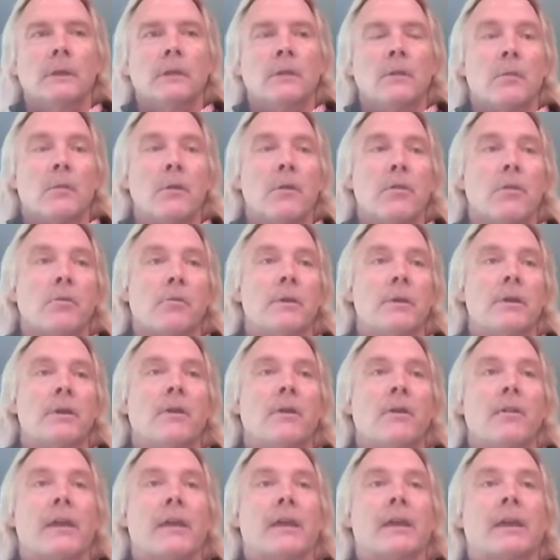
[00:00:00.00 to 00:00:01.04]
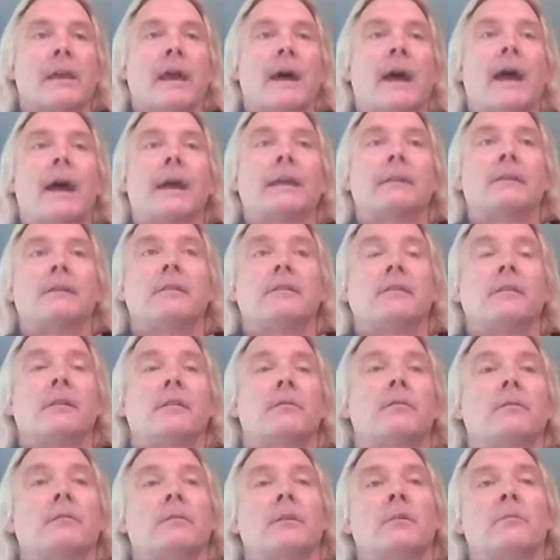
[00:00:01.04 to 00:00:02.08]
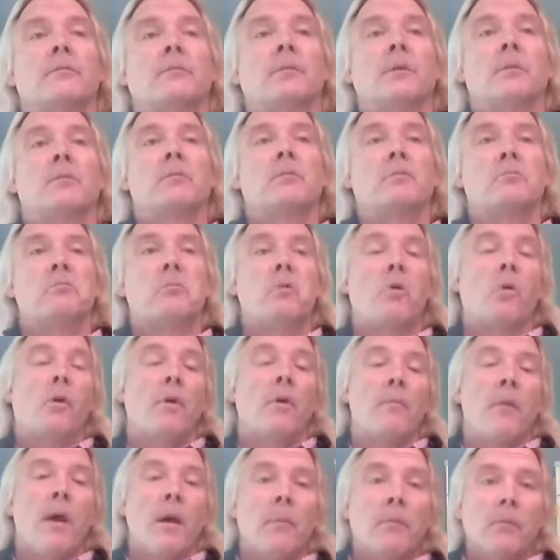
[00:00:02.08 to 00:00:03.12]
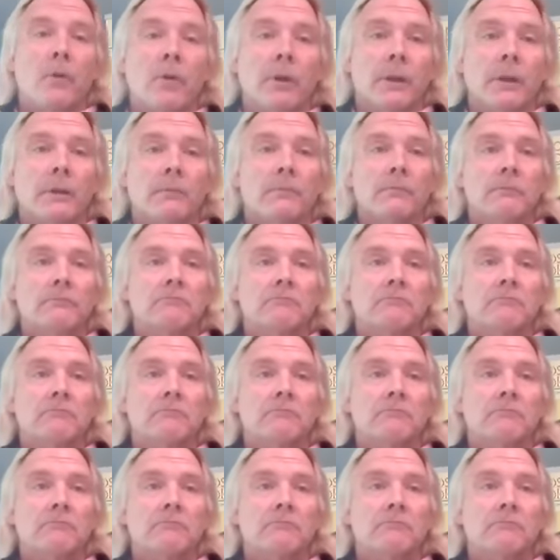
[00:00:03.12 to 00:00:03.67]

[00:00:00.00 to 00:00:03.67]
Number three, are they cognitive symptoms? Poor memory,